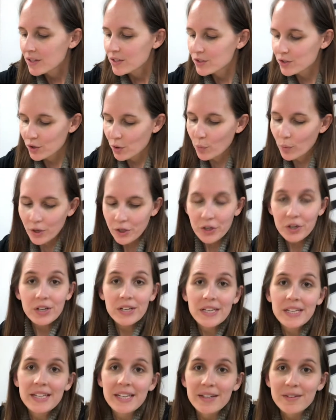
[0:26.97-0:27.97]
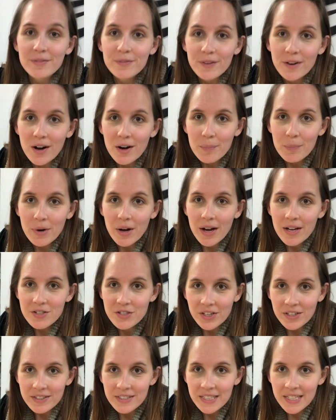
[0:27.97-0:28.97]
So what you're going to need for our
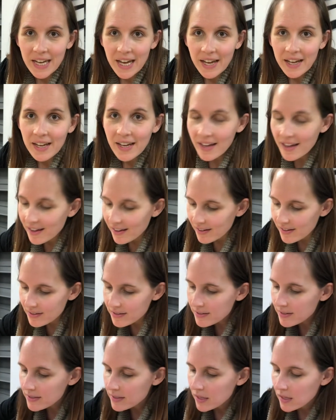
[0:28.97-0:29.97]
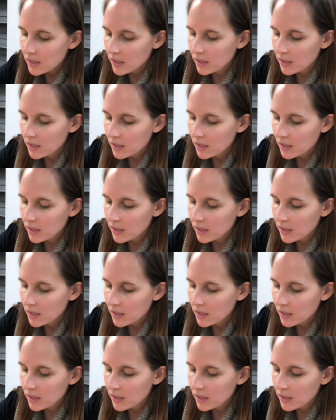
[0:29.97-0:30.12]
project today is